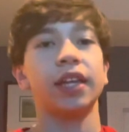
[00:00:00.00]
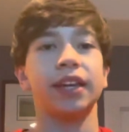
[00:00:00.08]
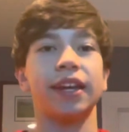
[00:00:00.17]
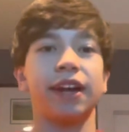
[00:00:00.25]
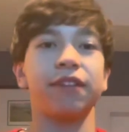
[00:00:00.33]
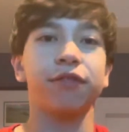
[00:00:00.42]

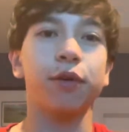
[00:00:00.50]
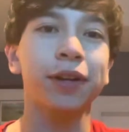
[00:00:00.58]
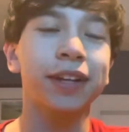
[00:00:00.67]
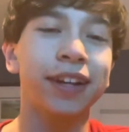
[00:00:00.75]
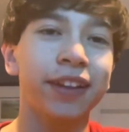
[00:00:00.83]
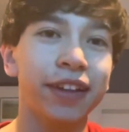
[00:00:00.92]
Now,
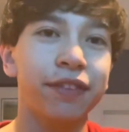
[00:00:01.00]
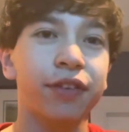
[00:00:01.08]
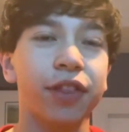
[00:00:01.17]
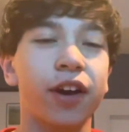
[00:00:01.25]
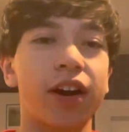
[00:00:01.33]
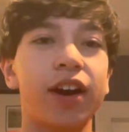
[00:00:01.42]
unfortunately for
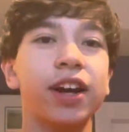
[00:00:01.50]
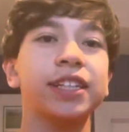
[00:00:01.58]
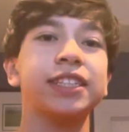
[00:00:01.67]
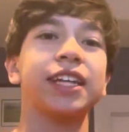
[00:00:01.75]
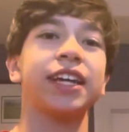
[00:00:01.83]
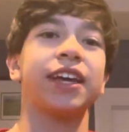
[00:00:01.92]
the Hawks,